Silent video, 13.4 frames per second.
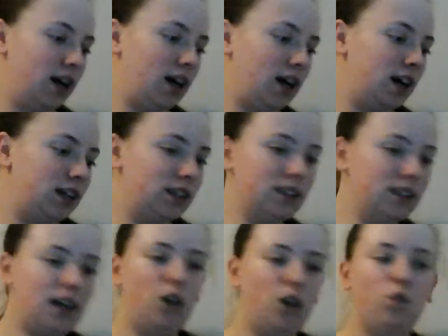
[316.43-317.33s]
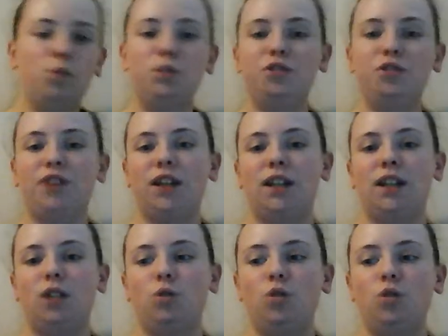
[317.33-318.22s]
And I hope to find
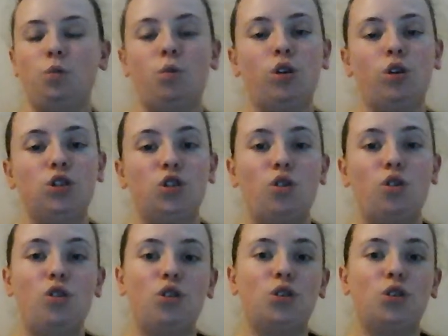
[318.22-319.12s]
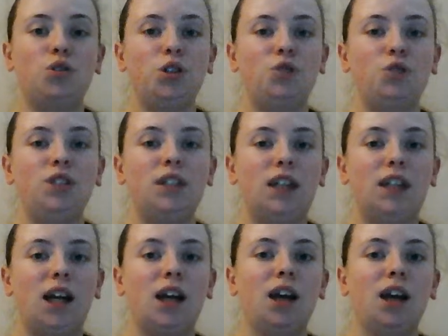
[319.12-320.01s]
out what you're currently
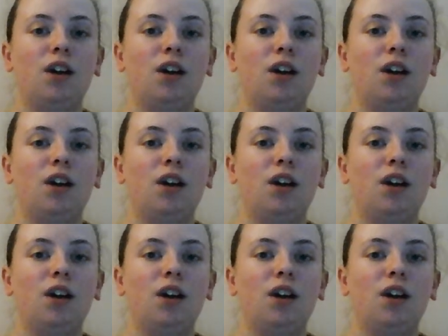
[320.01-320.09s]
reading,